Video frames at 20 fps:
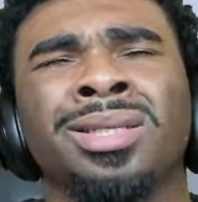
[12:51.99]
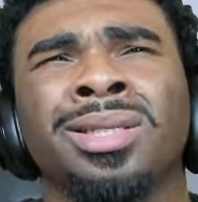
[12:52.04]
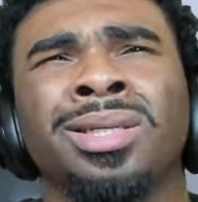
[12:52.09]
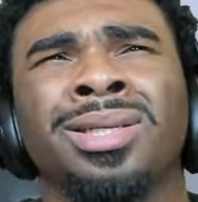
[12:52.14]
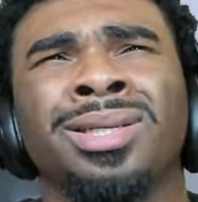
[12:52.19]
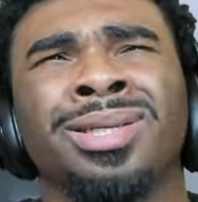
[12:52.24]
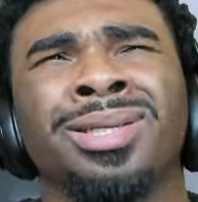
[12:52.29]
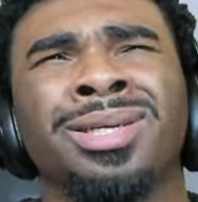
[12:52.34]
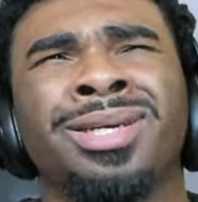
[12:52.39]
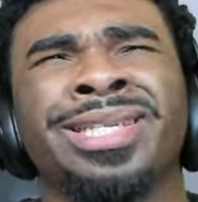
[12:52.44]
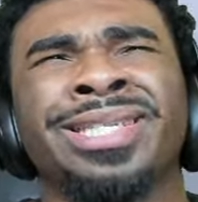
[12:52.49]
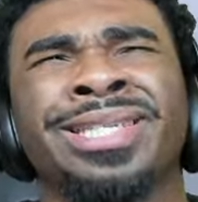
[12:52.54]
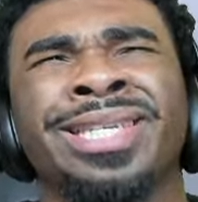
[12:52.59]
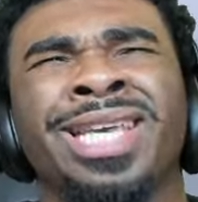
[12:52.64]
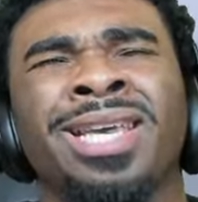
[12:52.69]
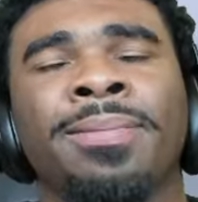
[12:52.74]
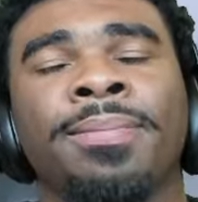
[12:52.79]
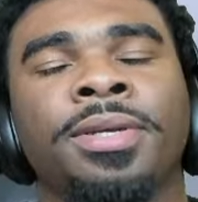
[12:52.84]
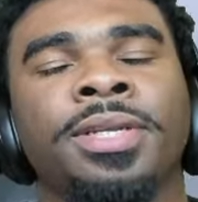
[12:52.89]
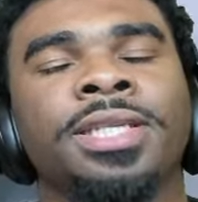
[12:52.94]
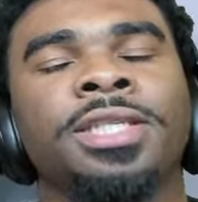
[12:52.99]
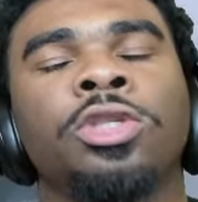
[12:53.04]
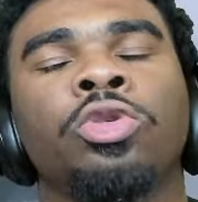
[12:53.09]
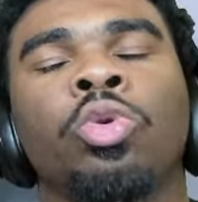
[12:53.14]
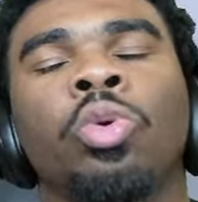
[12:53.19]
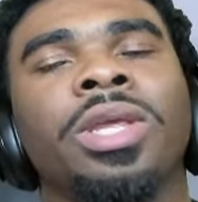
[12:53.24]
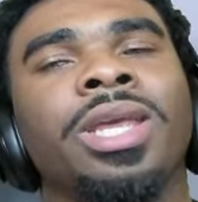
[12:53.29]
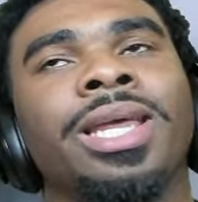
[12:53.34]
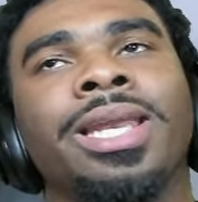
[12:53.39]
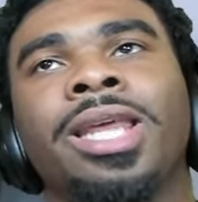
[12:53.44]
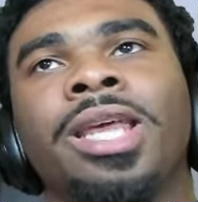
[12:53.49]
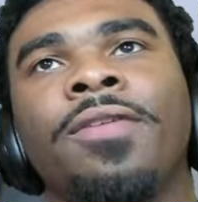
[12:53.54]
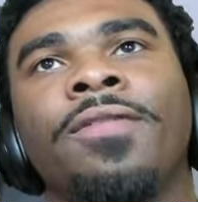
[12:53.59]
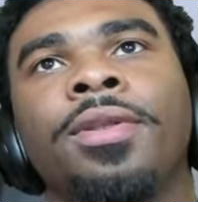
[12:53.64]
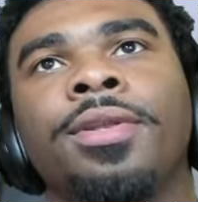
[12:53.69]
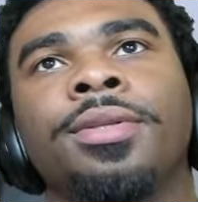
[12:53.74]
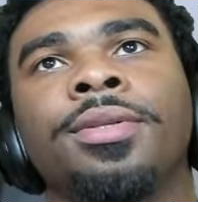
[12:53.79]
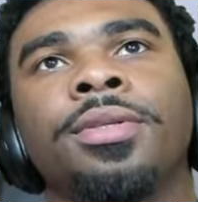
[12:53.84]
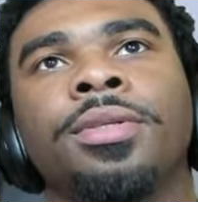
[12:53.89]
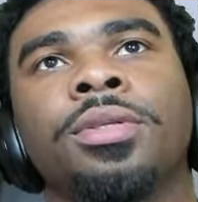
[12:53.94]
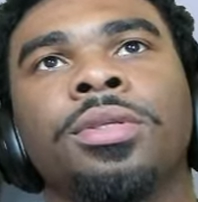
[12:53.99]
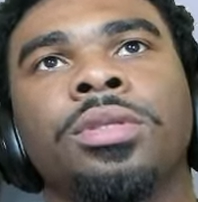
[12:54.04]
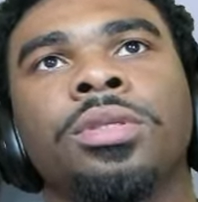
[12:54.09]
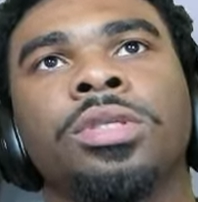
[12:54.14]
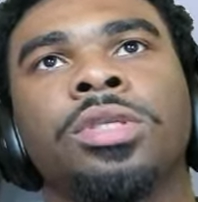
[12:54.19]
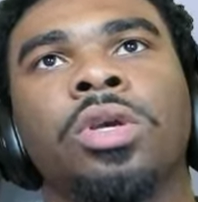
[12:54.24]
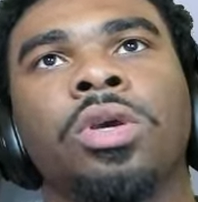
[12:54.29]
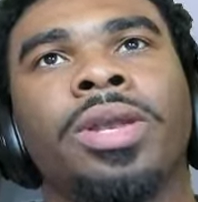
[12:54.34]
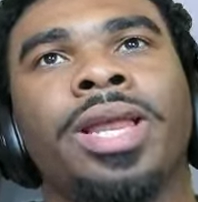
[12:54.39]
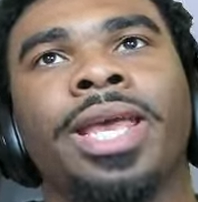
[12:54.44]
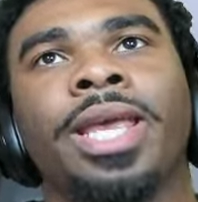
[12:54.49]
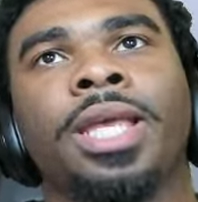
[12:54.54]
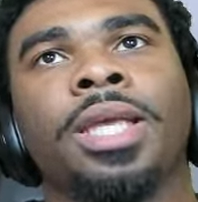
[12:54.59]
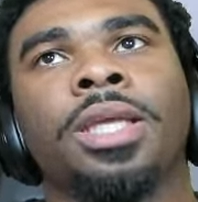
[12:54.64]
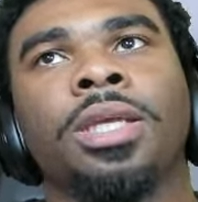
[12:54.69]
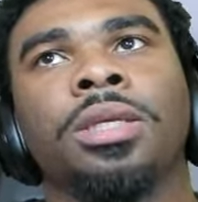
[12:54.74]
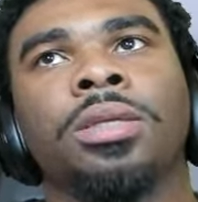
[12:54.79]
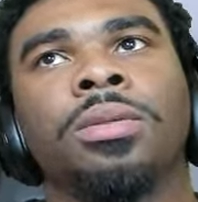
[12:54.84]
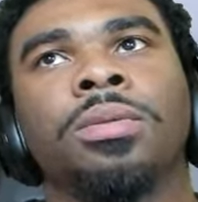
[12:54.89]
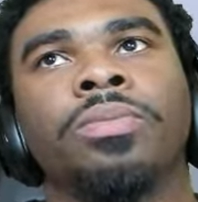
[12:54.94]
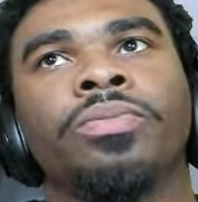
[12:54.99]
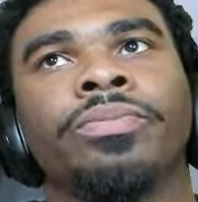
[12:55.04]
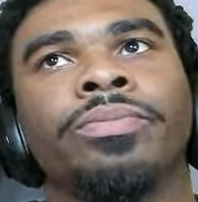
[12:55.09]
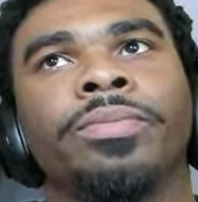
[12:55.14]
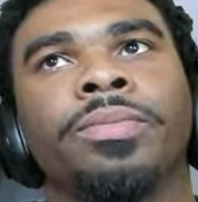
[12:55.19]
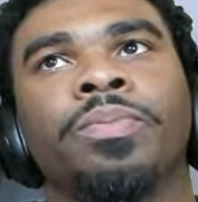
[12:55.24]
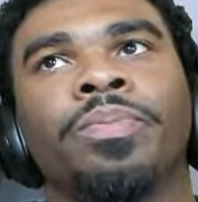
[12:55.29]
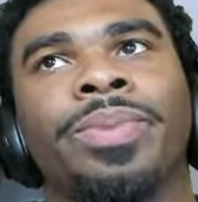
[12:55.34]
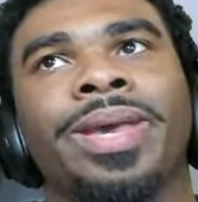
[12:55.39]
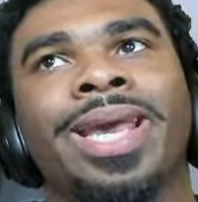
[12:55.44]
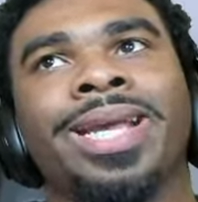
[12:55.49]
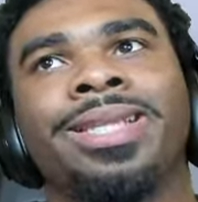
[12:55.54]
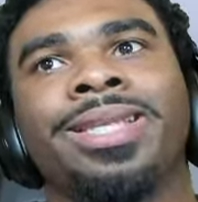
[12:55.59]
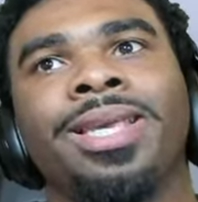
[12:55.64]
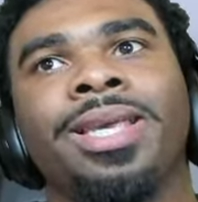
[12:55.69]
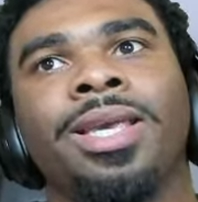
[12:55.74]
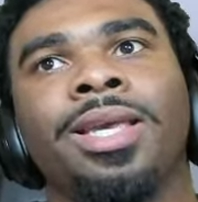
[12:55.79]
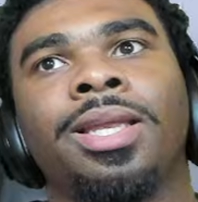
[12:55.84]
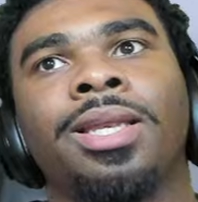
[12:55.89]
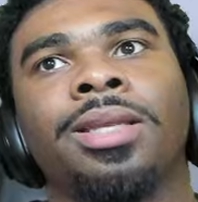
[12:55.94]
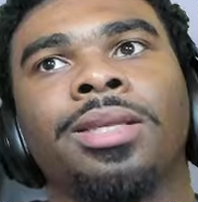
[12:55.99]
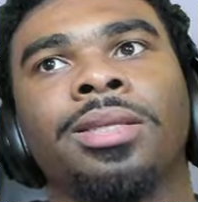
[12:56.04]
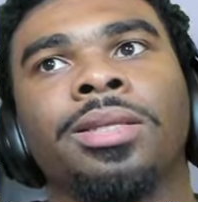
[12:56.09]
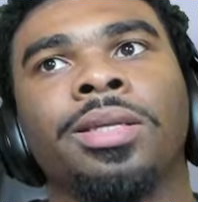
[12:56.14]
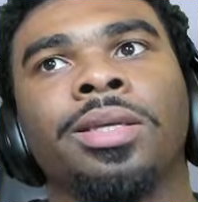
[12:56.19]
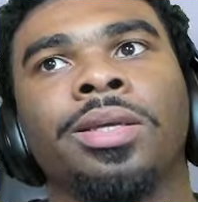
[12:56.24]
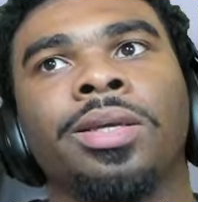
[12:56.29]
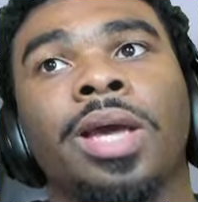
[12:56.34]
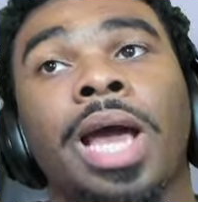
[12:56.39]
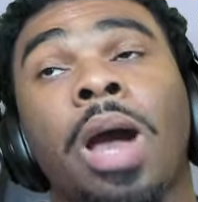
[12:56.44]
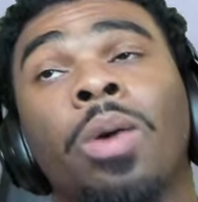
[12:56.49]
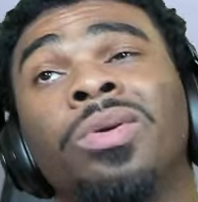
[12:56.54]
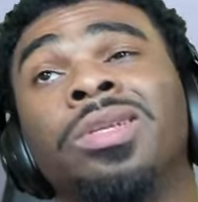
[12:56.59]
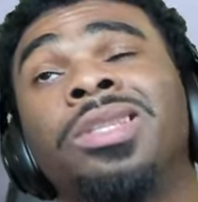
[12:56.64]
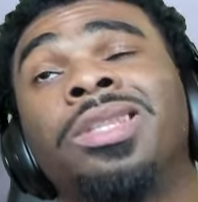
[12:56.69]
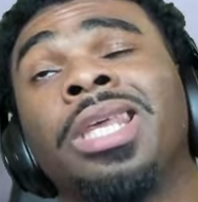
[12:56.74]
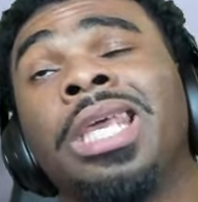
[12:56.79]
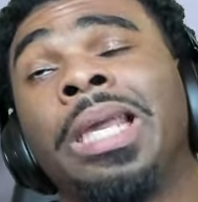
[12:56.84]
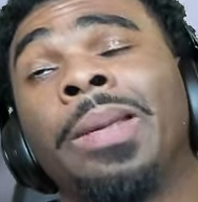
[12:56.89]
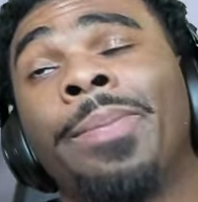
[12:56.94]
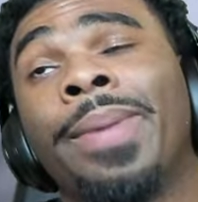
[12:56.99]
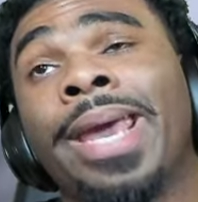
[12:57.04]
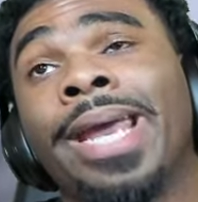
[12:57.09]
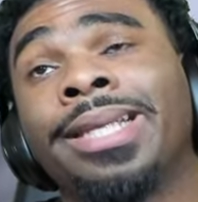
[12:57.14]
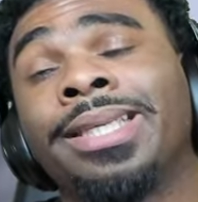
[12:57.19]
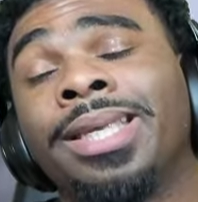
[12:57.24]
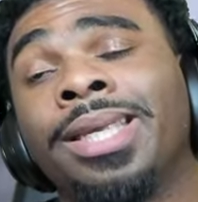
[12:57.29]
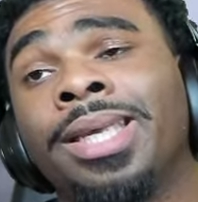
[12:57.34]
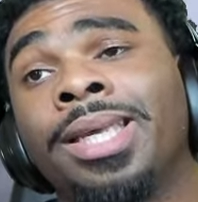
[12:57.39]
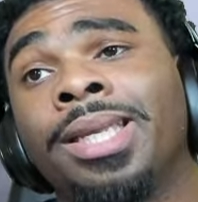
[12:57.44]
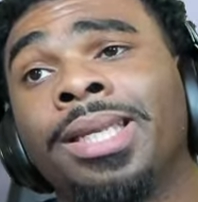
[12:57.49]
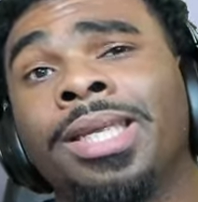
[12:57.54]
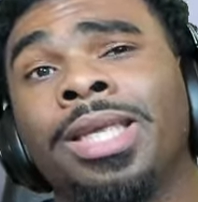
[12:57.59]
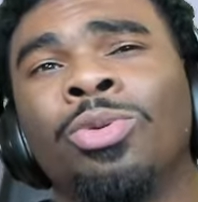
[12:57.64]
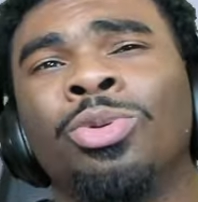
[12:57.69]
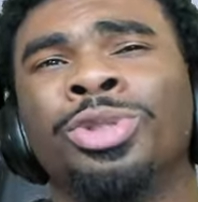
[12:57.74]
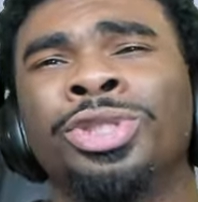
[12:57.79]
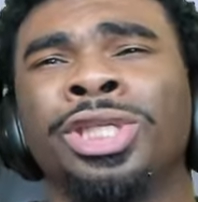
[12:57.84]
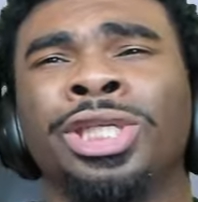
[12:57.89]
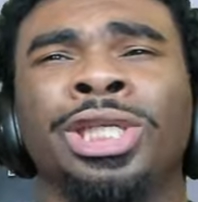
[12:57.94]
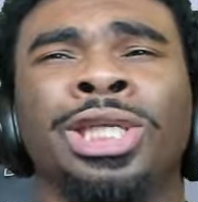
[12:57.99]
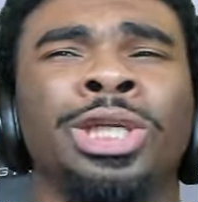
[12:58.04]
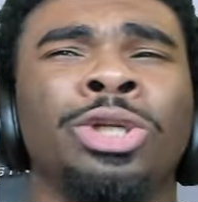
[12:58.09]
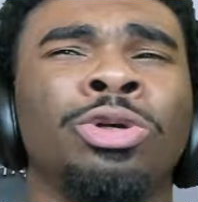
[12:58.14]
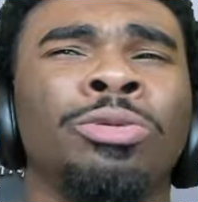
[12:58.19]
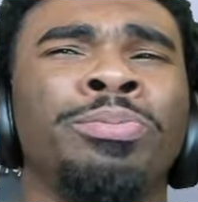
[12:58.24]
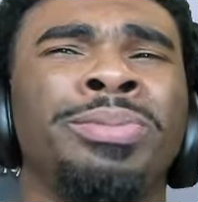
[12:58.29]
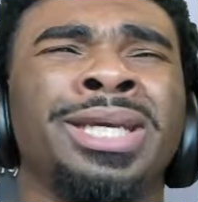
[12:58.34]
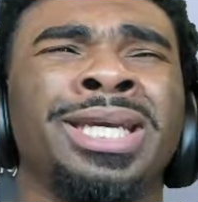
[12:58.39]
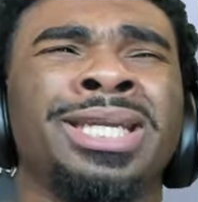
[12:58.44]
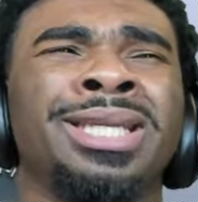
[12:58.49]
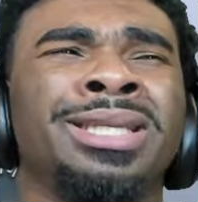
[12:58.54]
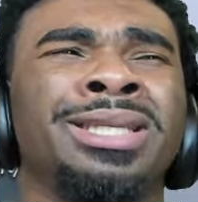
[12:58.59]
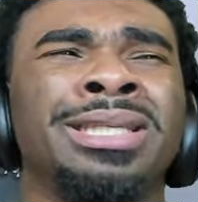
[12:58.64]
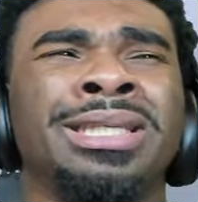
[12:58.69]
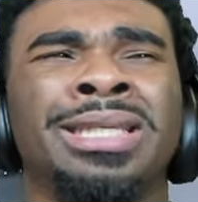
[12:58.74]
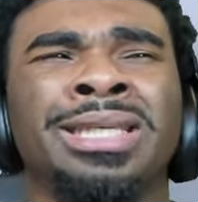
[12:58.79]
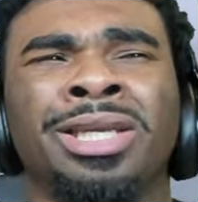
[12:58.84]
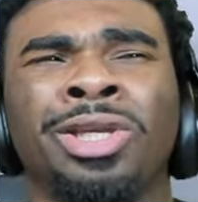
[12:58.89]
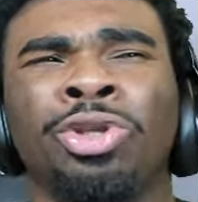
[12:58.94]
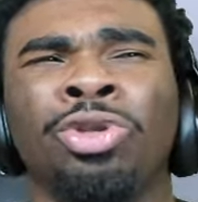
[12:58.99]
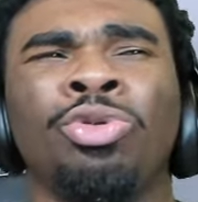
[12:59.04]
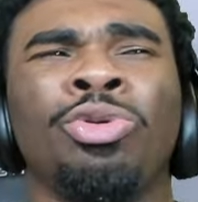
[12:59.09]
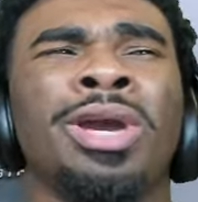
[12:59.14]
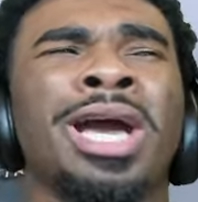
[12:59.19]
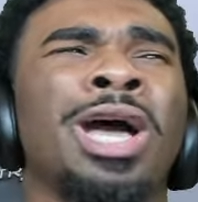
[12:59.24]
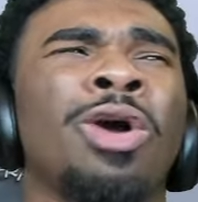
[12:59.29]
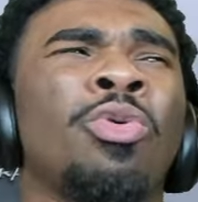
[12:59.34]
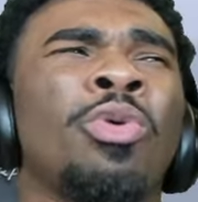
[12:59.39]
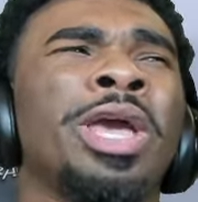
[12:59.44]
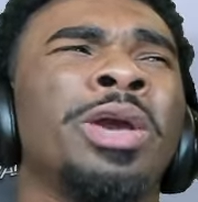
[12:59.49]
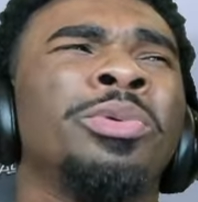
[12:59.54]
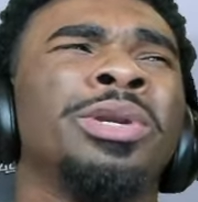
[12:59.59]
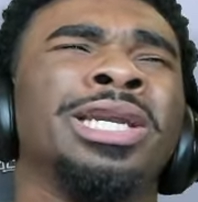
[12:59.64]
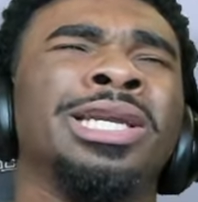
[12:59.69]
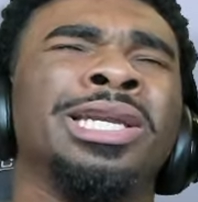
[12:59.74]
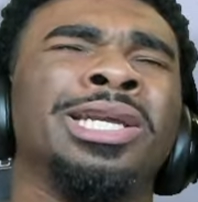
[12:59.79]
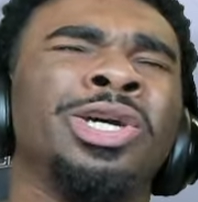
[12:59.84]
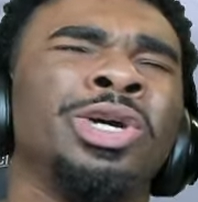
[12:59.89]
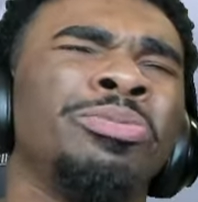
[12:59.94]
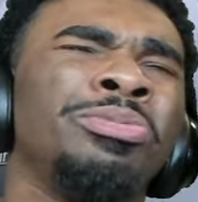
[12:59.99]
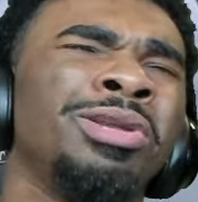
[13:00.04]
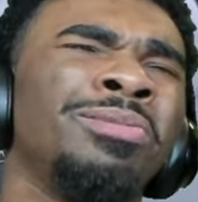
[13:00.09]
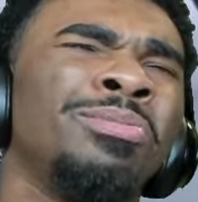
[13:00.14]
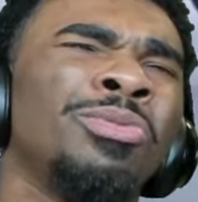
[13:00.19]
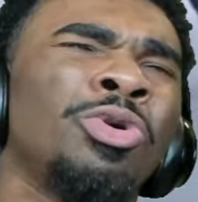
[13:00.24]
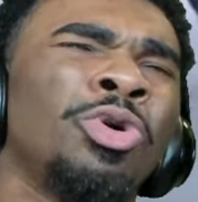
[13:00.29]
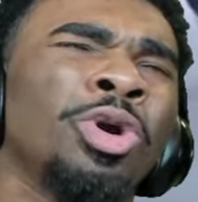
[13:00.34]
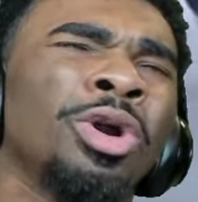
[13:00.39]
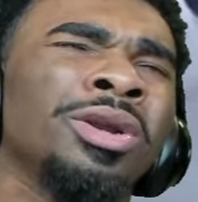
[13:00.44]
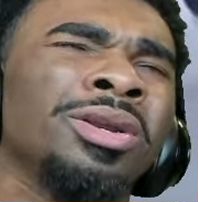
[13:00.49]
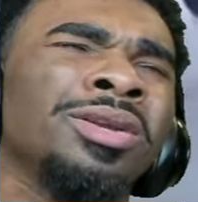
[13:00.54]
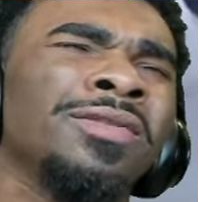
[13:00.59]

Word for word: You know what I'm saying? But this 2011, so like back then, I would think back then it was a little bit. You got away with a little bit more.